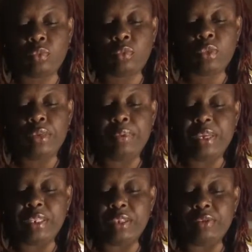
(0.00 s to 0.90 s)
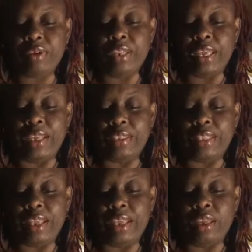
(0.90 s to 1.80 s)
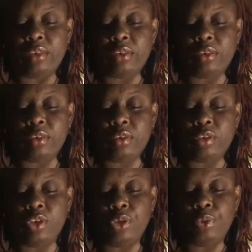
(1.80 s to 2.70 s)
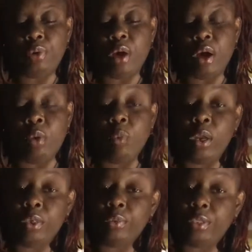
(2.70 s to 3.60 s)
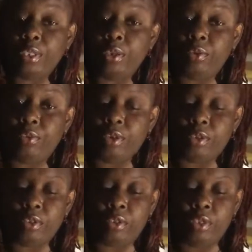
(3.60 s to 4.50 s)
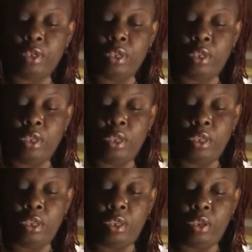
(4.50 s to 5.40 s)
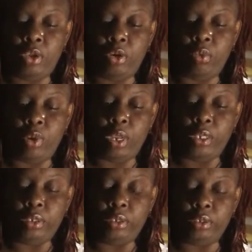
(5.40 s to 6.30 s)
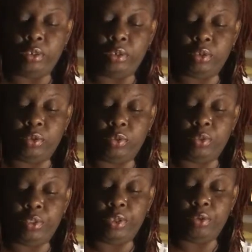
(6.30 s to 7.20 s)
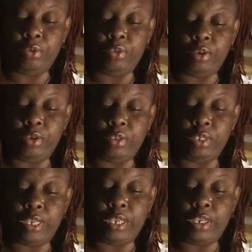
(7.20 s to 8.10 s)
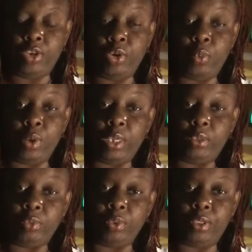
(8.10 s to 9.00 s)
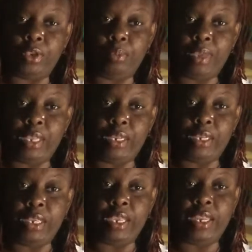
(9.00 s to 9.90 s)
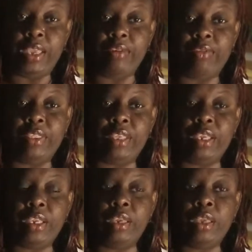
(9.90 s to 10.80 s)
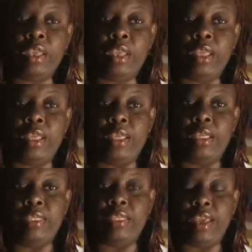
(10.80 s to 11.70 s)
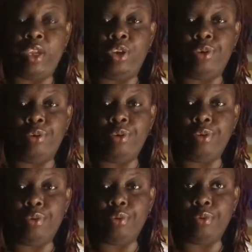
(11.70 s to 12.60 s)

you begin to realize that you are one with the universe. You're one with the universe, and you're one with humanity, and everything that you do